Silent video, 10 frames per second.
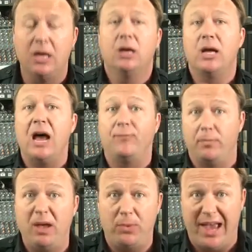God
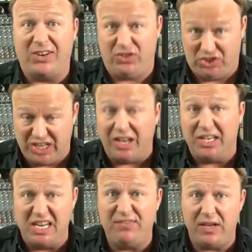forbid we actually sell a
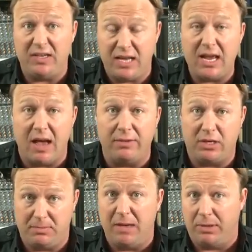DVD of it
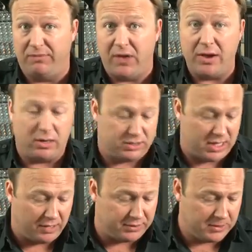to be able to fund
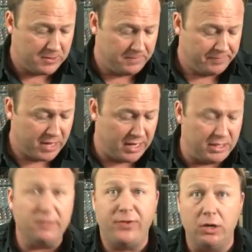ourselves in
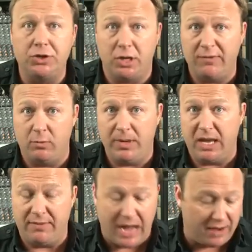the future, even when we
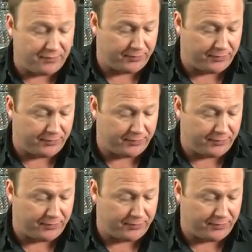give it out for